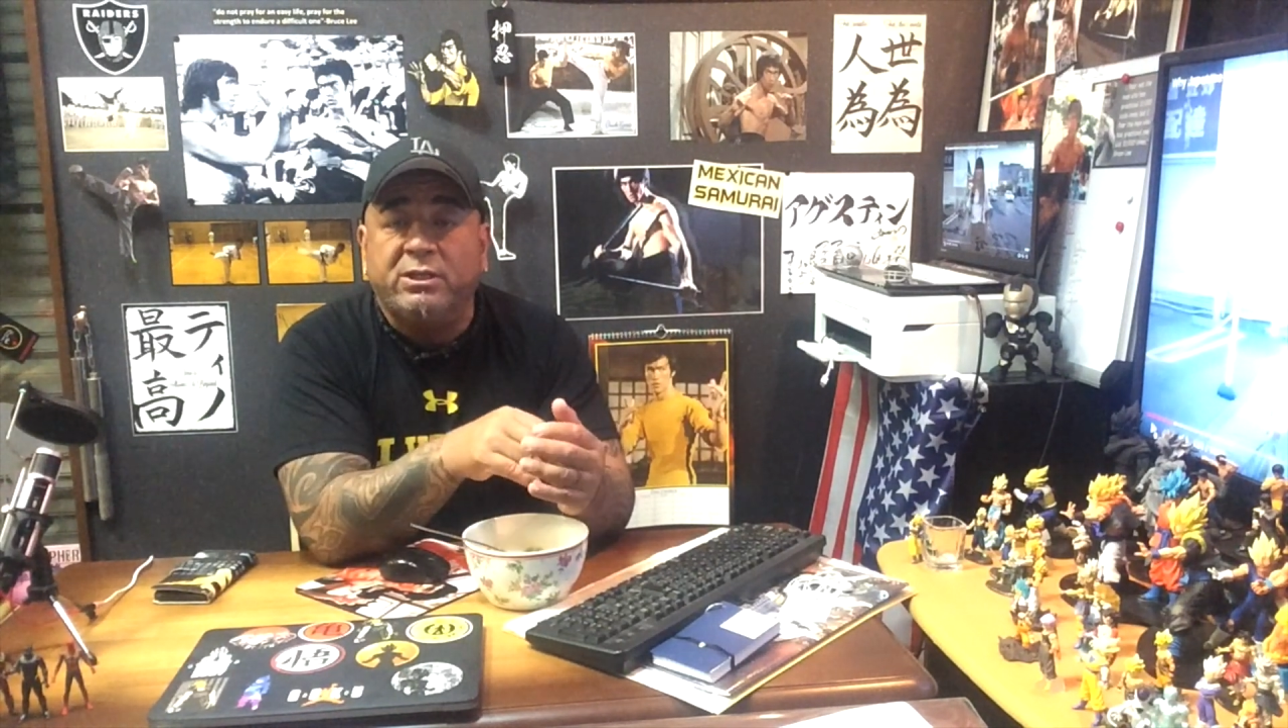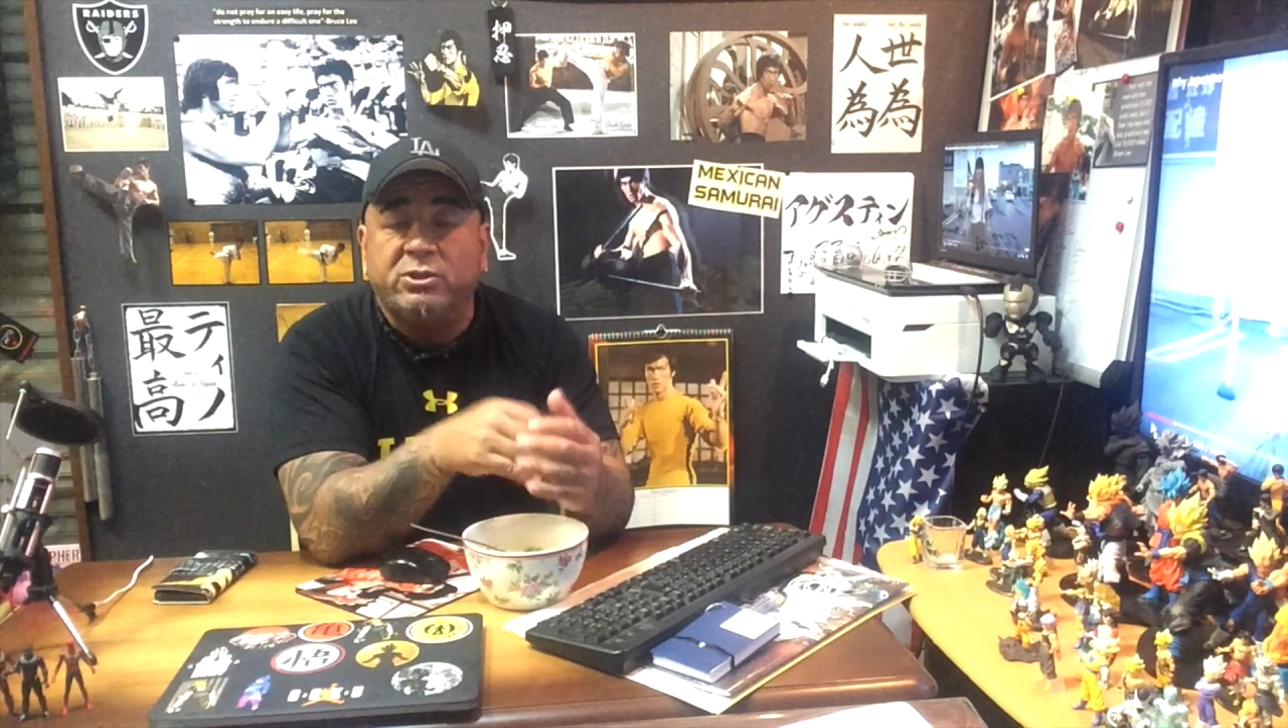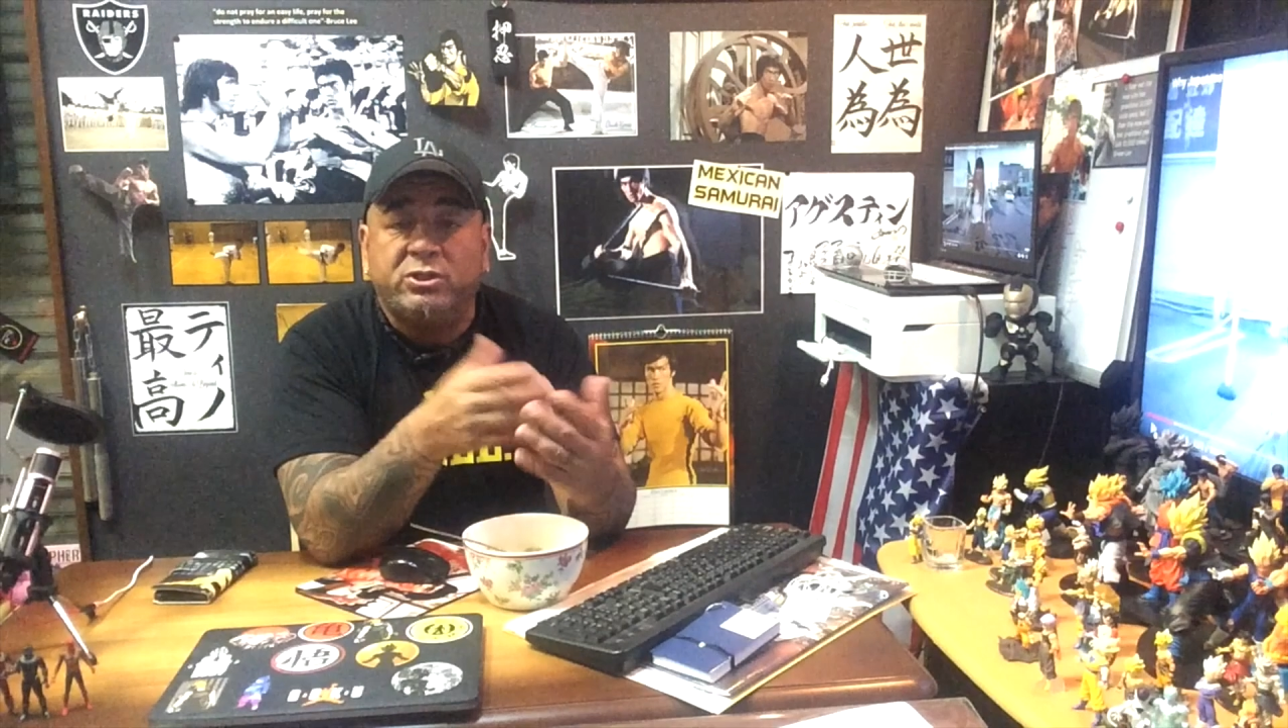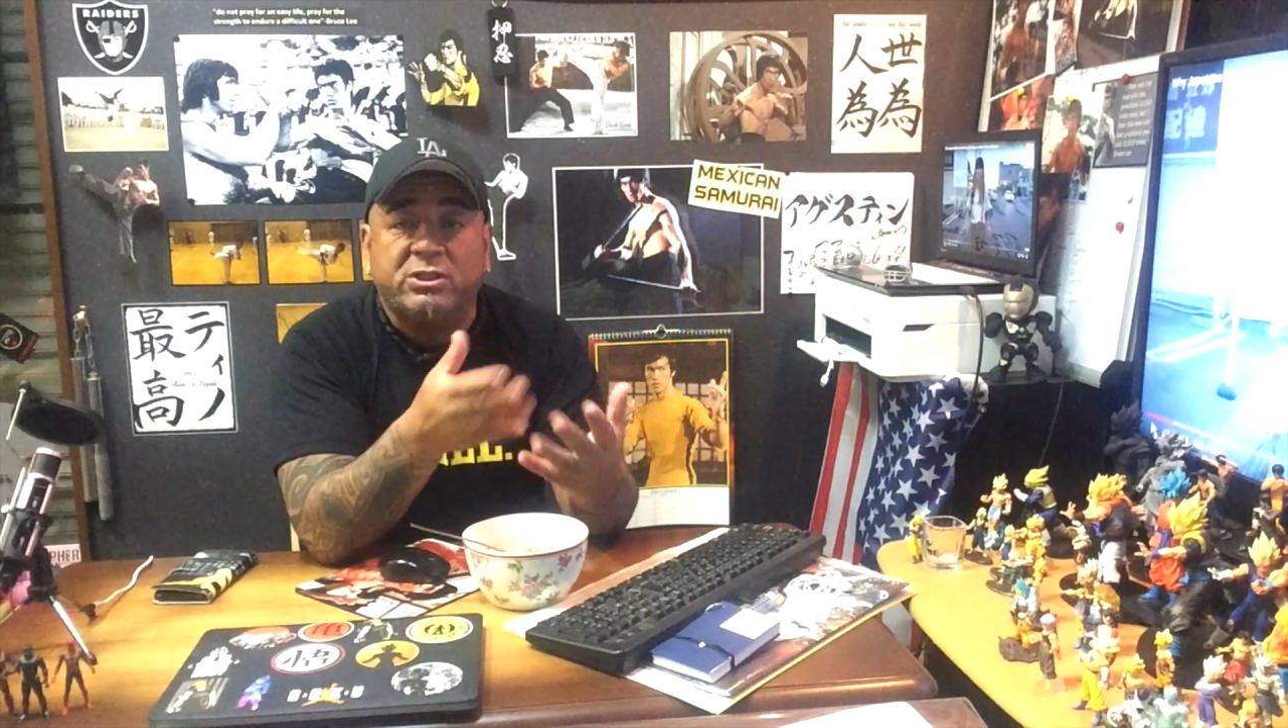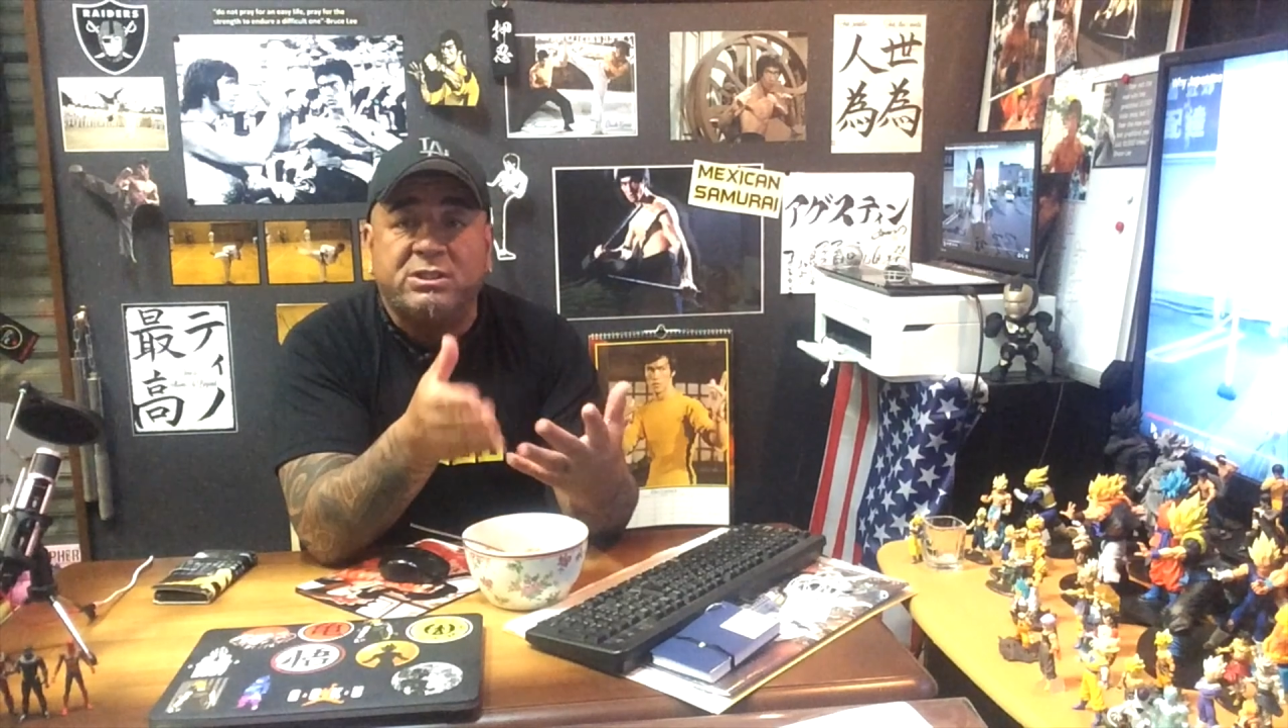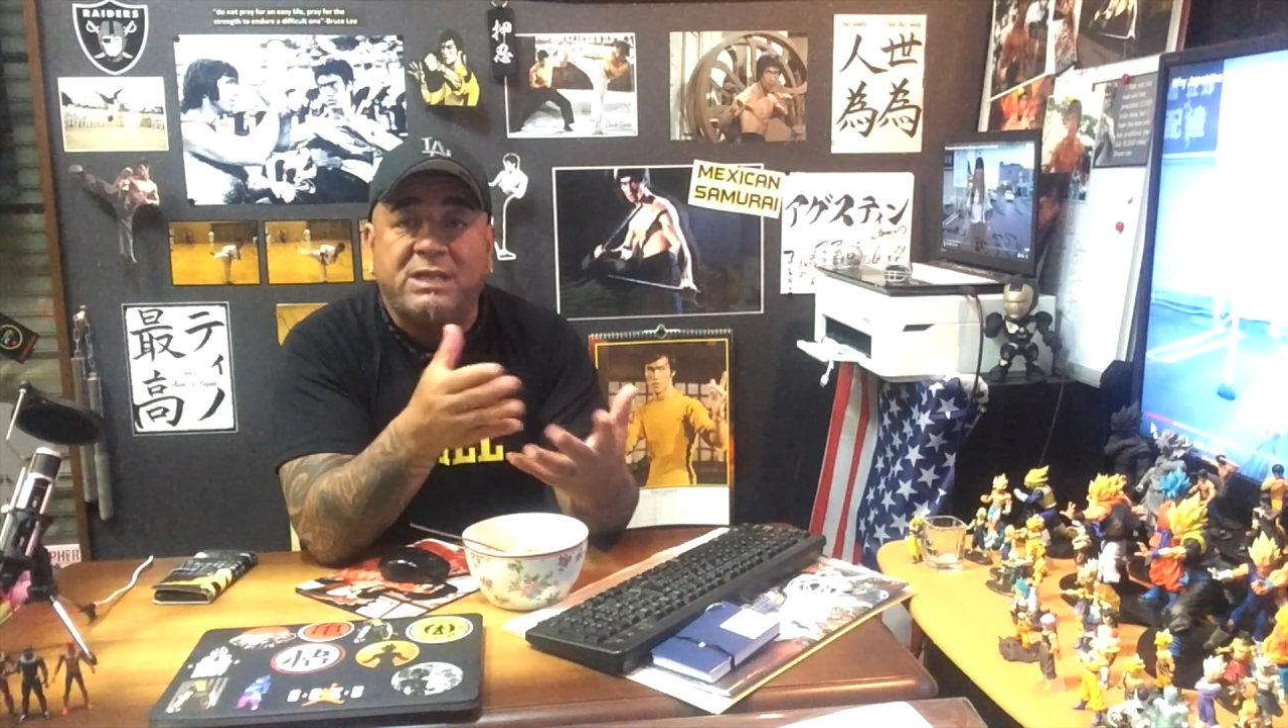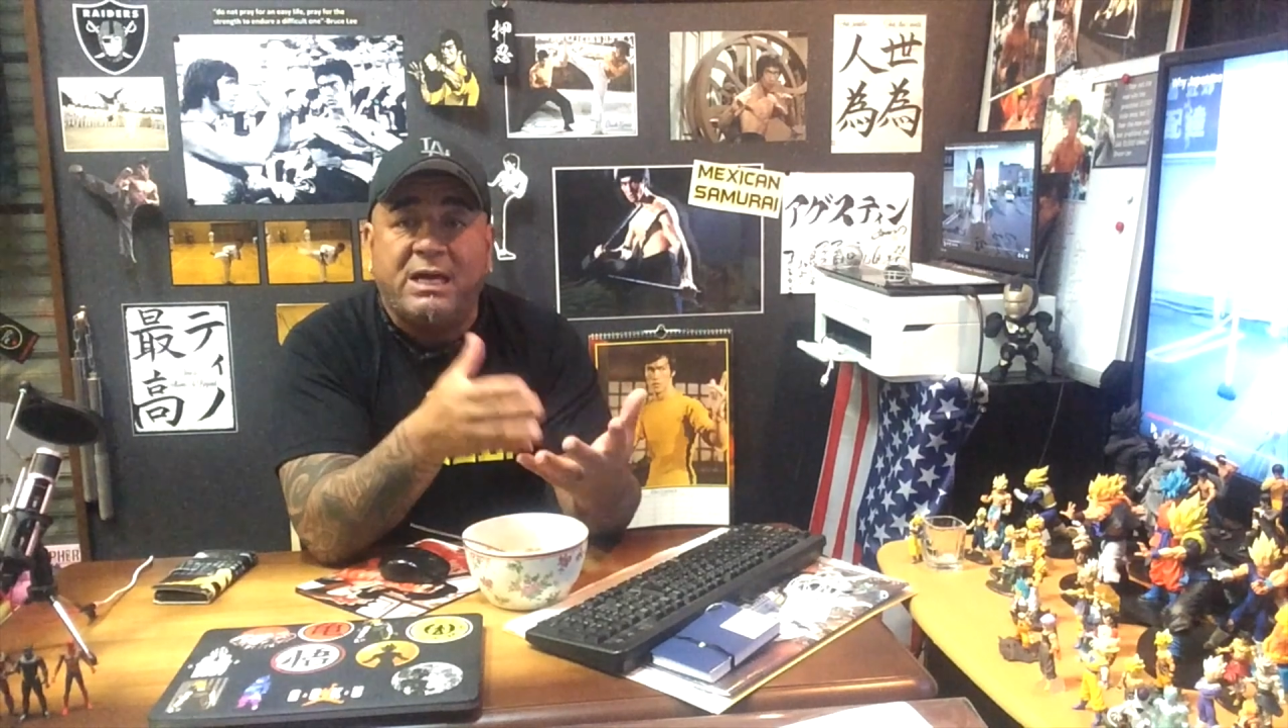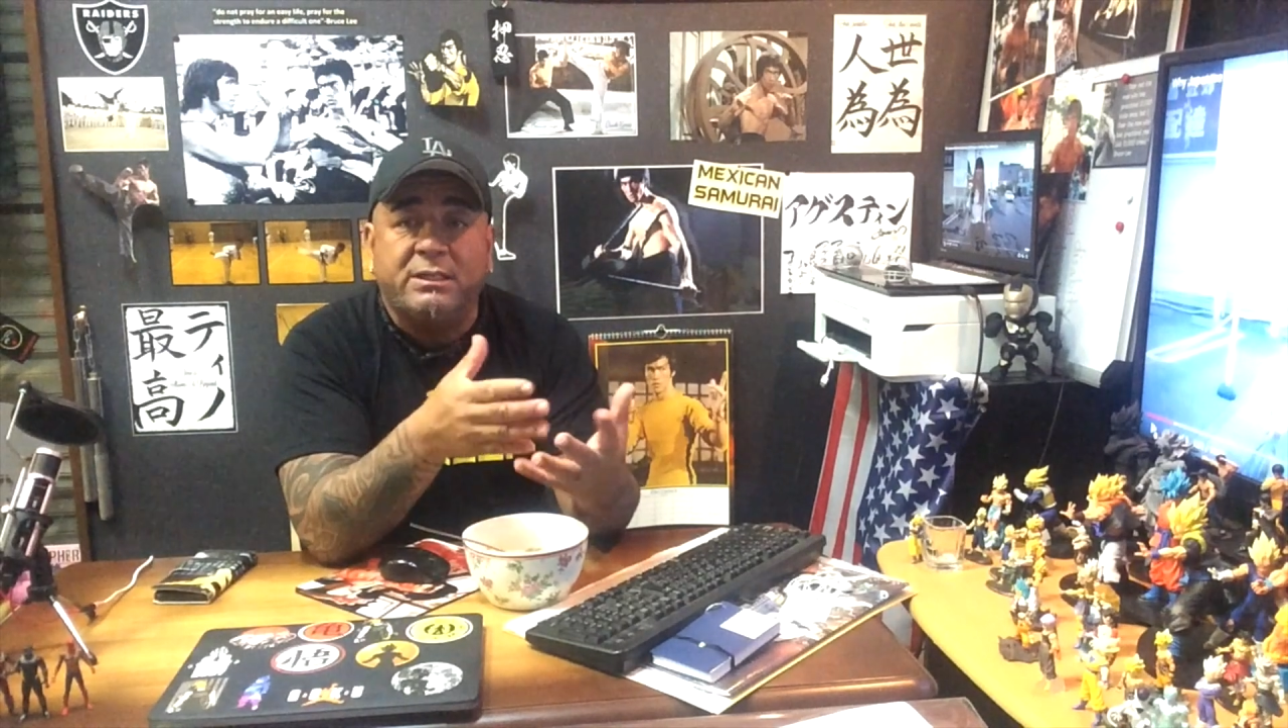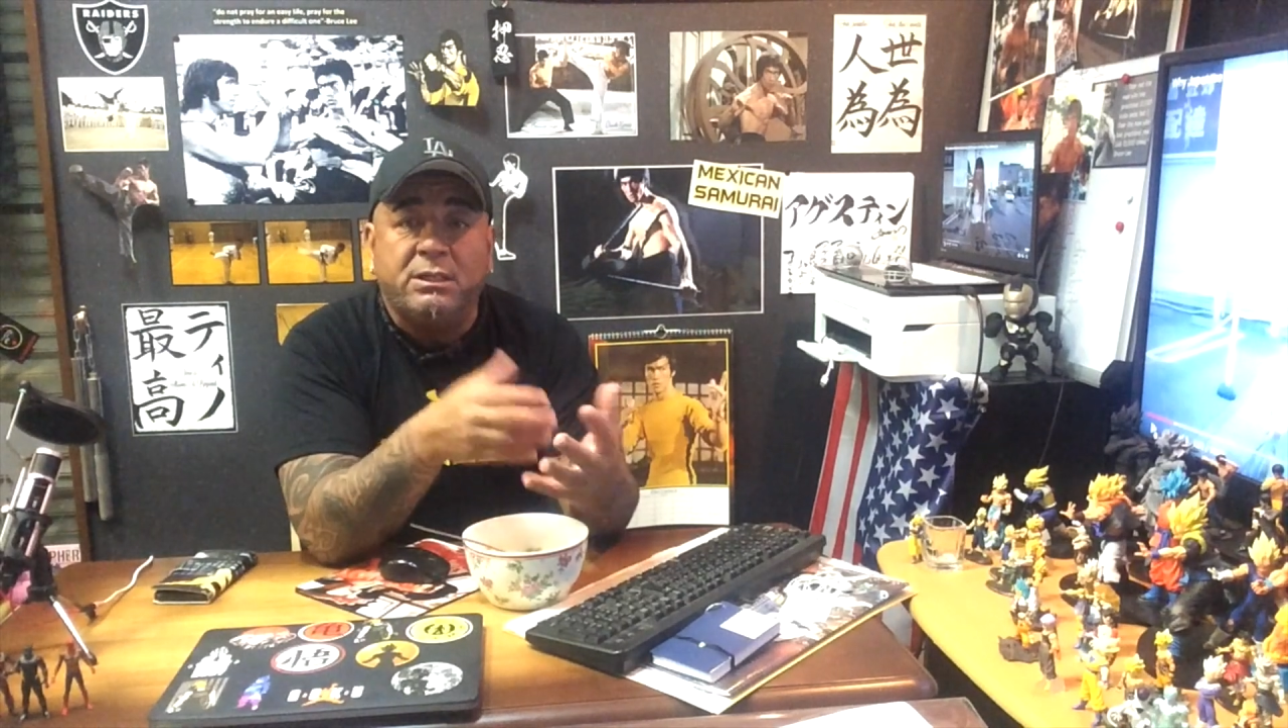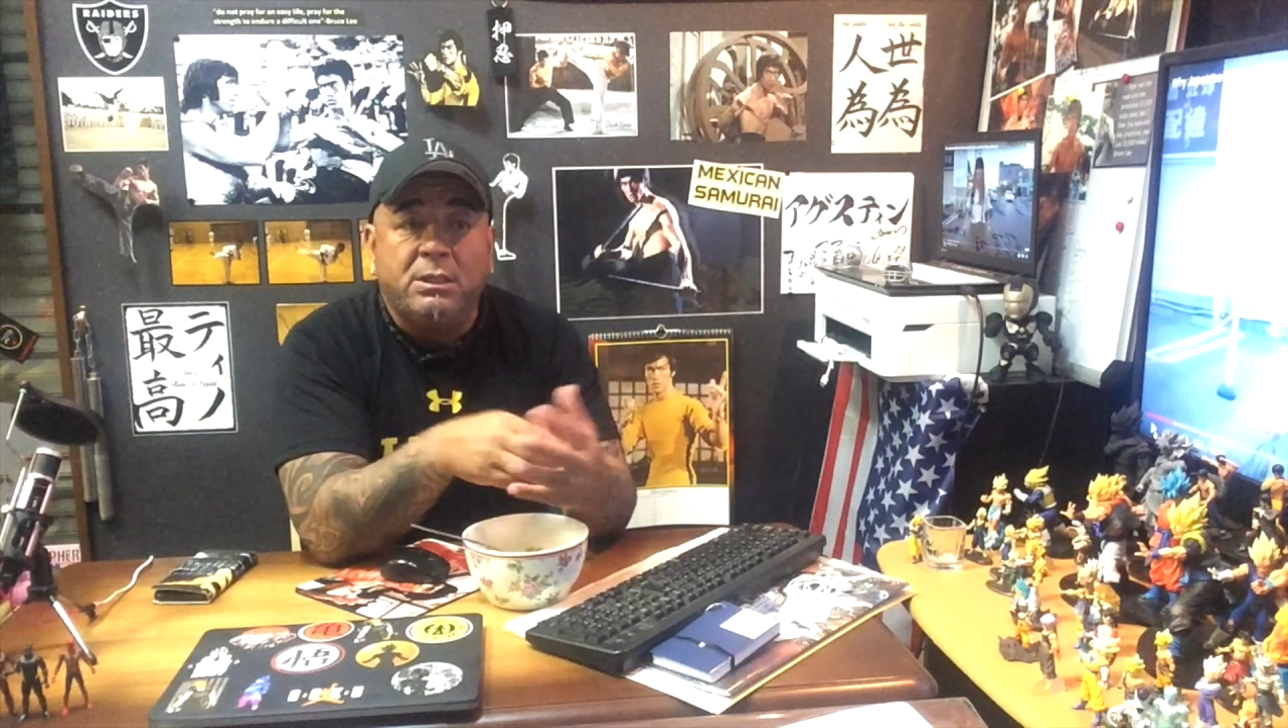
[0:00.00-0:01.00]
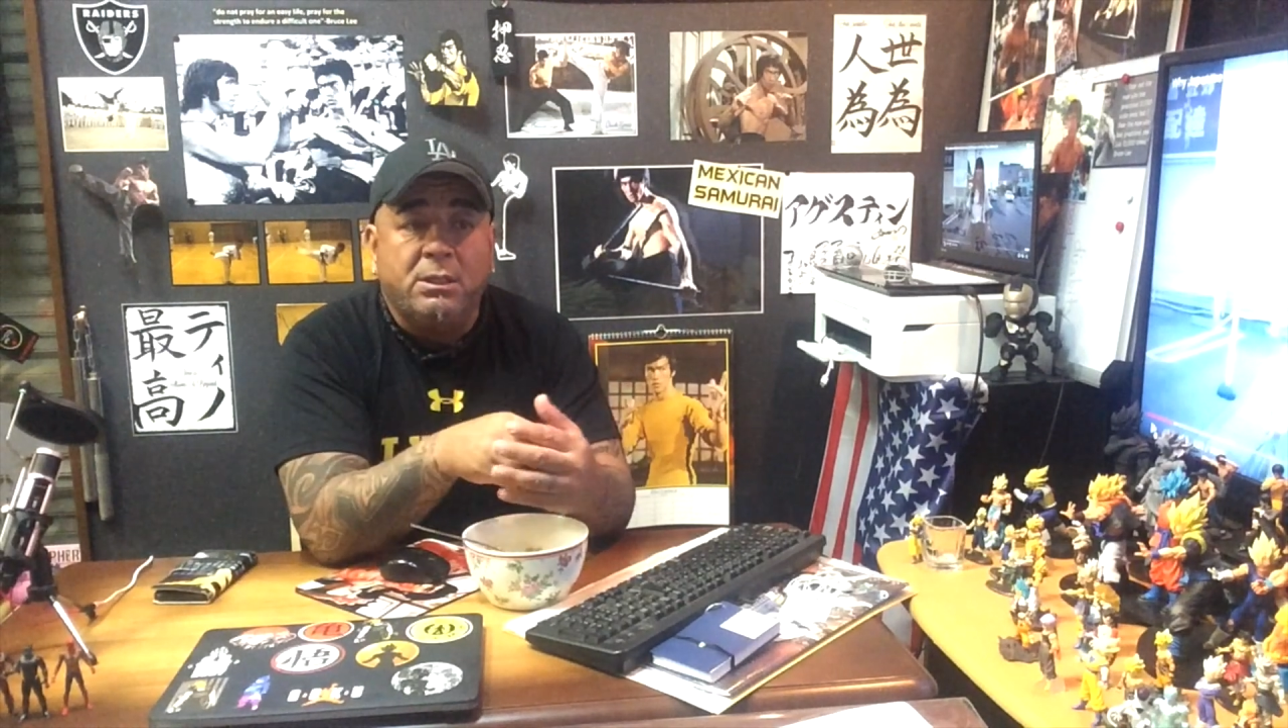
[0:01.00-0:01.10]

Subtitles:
there's just not